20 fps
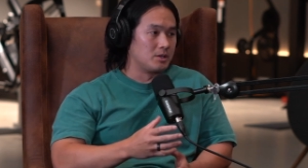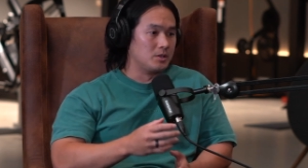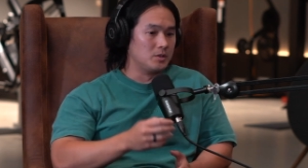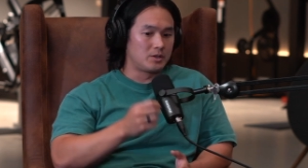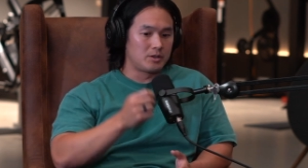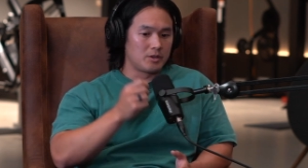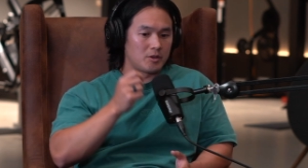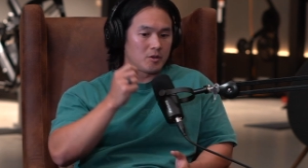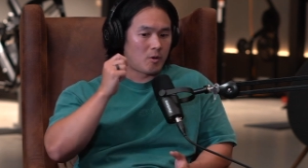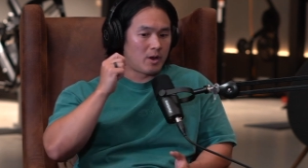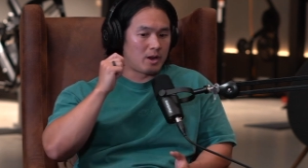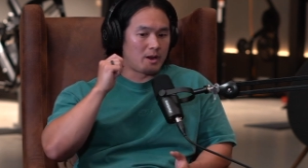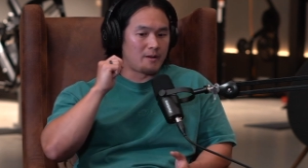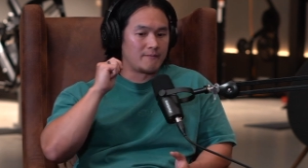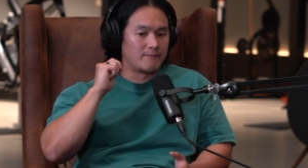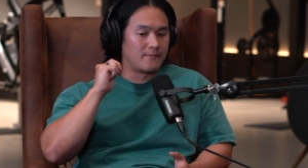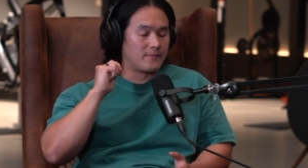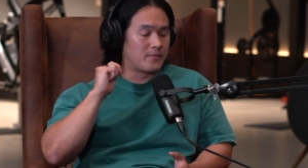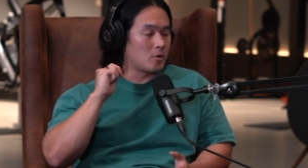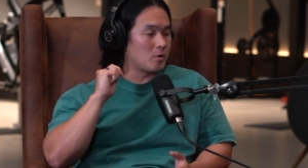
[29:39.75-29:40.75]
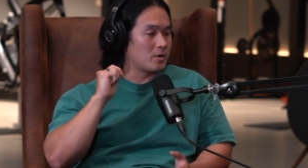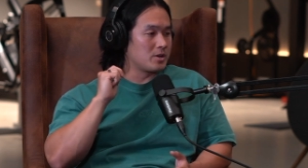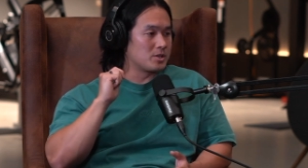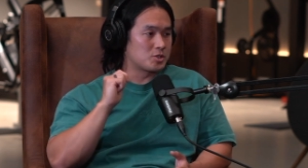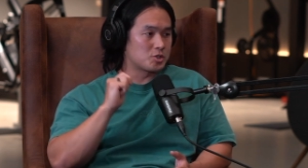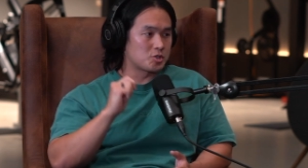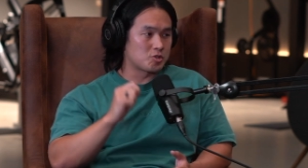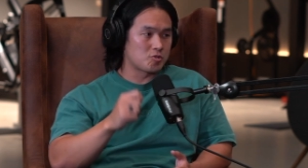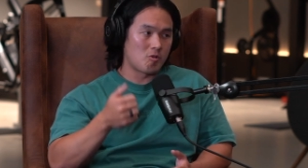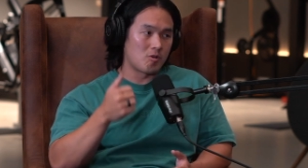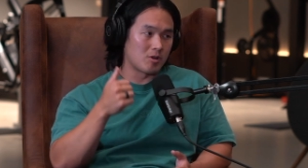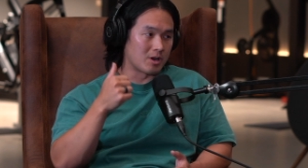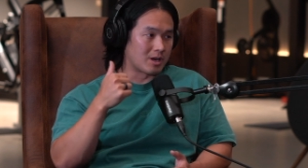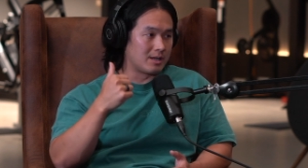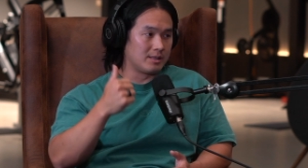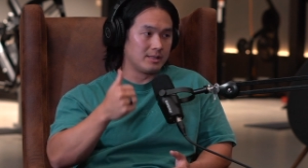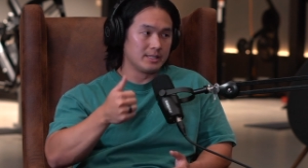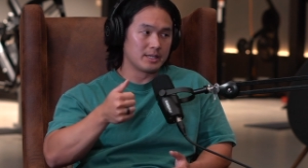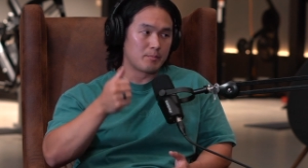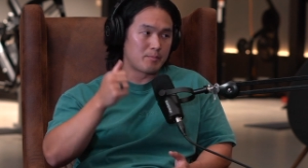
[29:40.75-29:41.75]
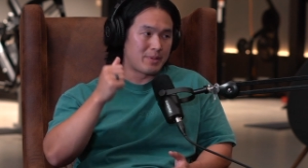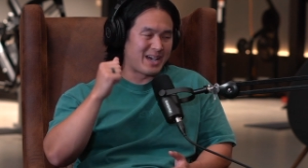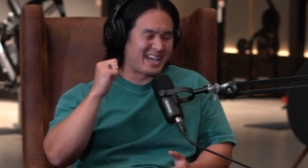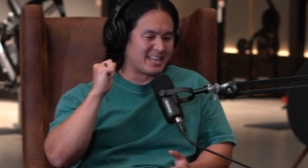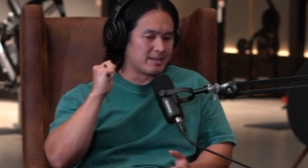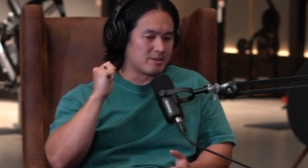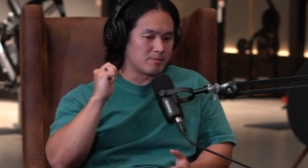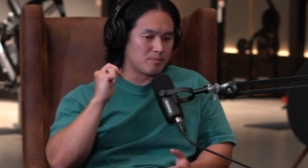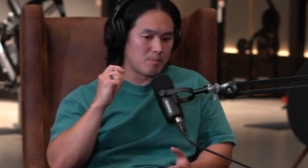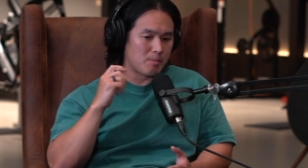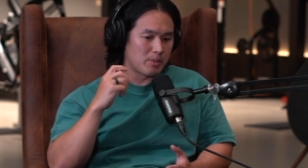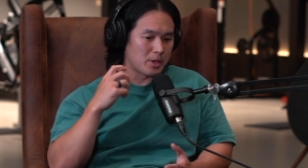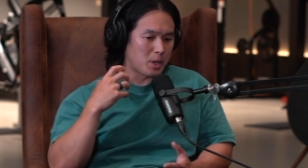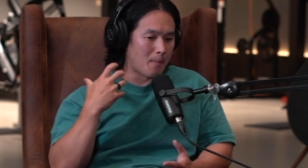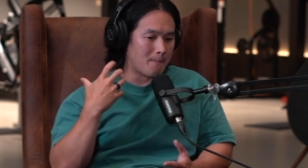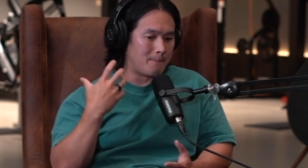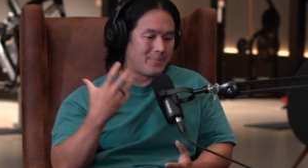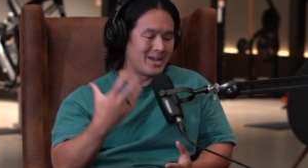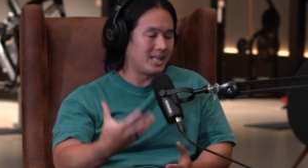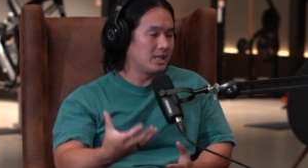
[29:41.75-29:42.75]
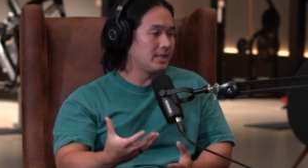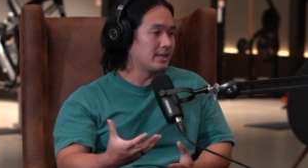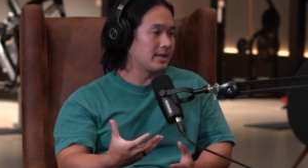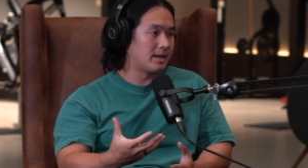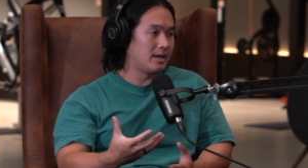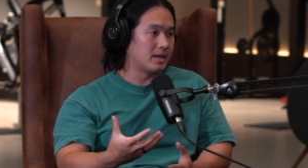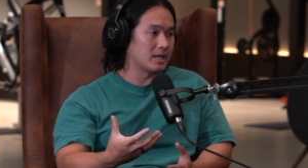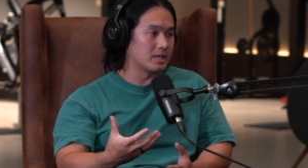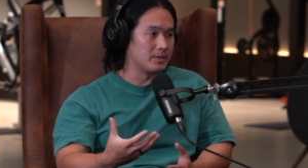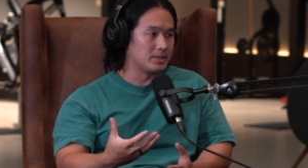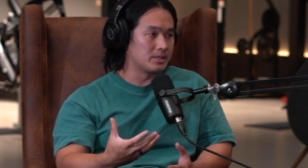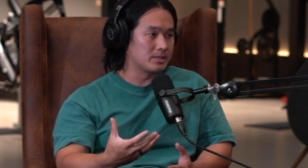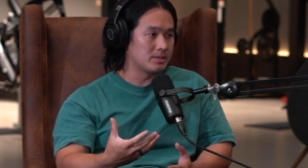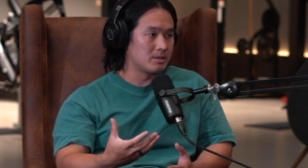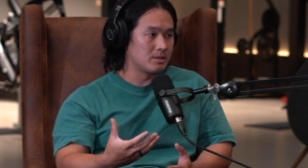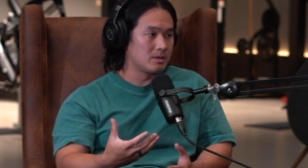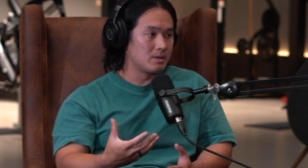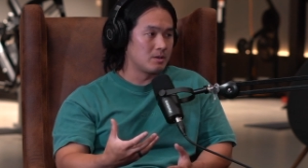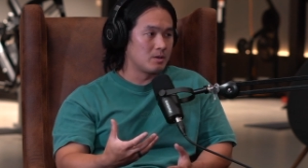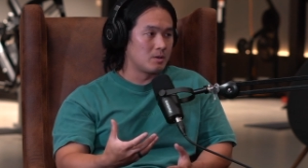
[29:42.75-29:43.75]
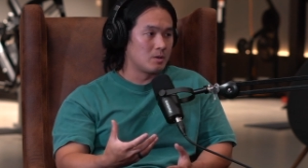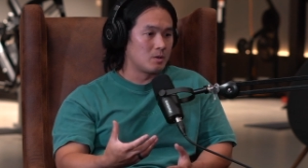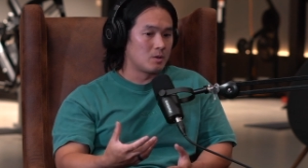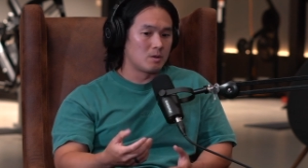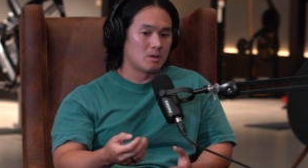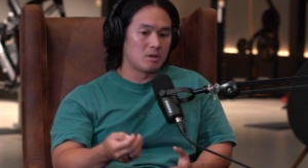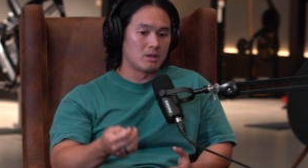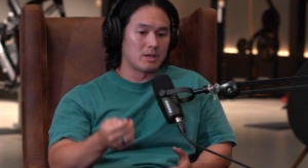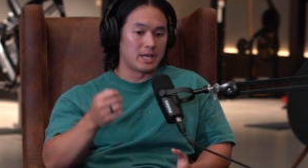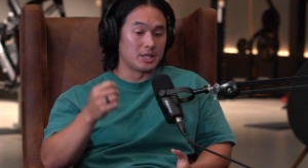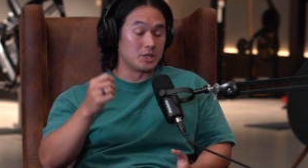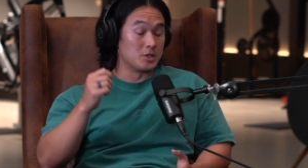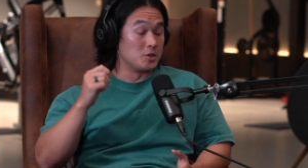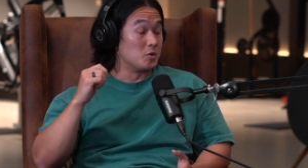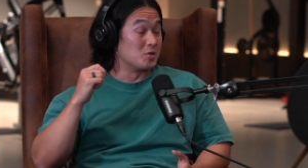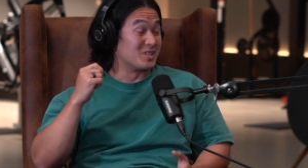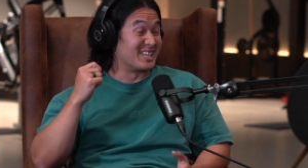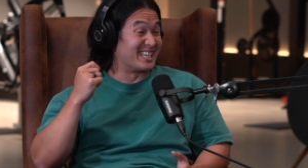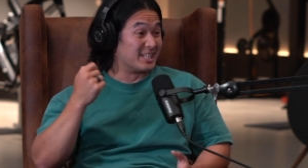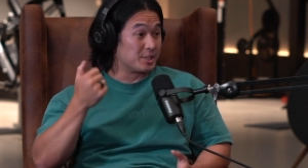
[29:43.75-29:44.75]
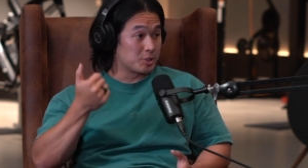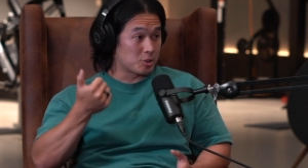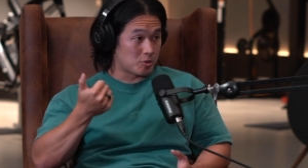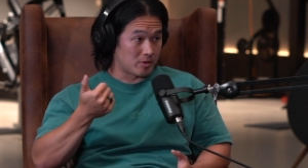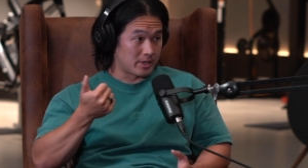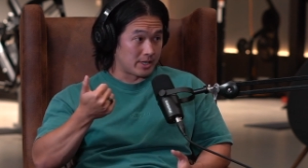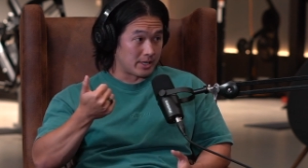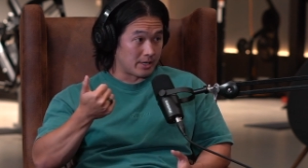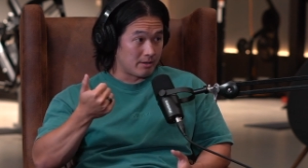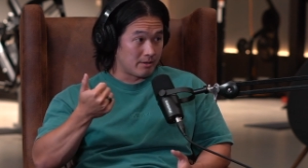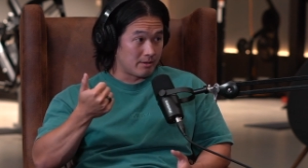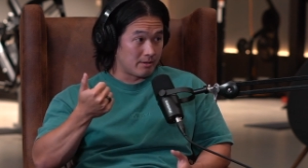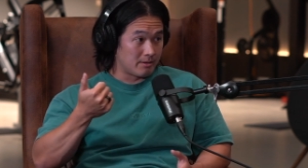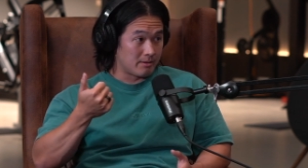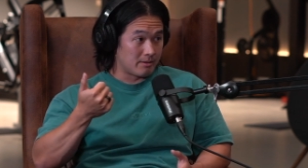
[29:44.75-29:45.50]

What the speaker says: You can create a very strong clickbait, compelling argument and use intrigue,